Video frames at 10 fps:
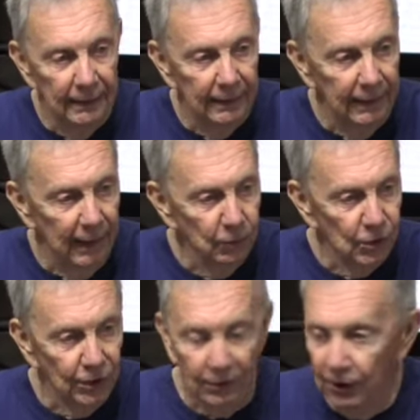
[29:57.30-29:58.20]
and that
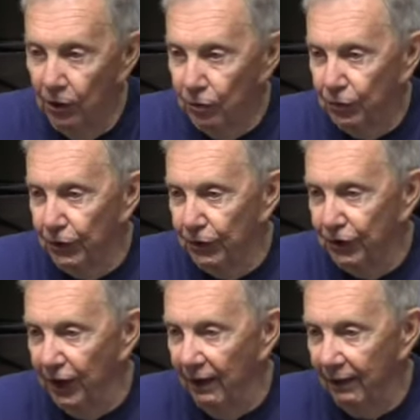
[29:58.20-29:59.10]
was a culture
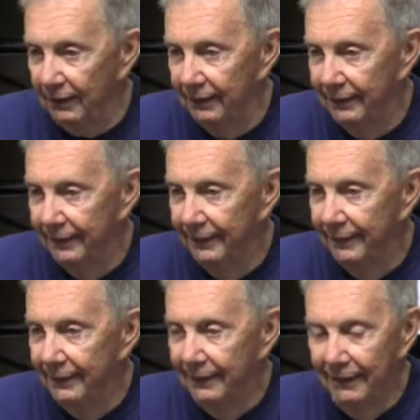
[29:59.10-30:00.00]
shock
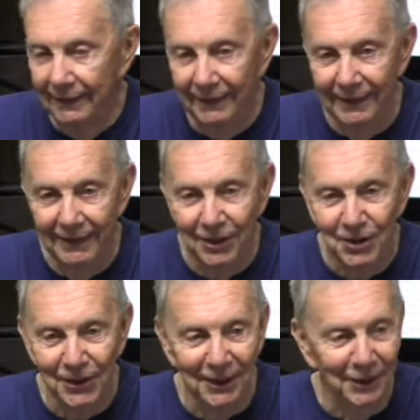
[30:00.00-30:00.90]
in
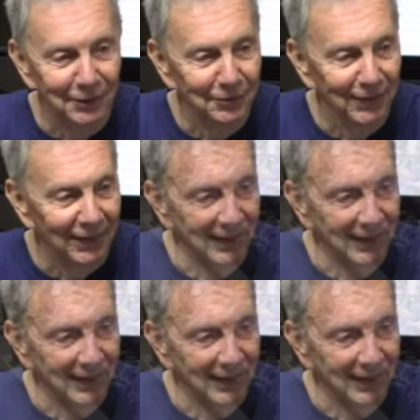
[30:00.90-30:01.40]
itself.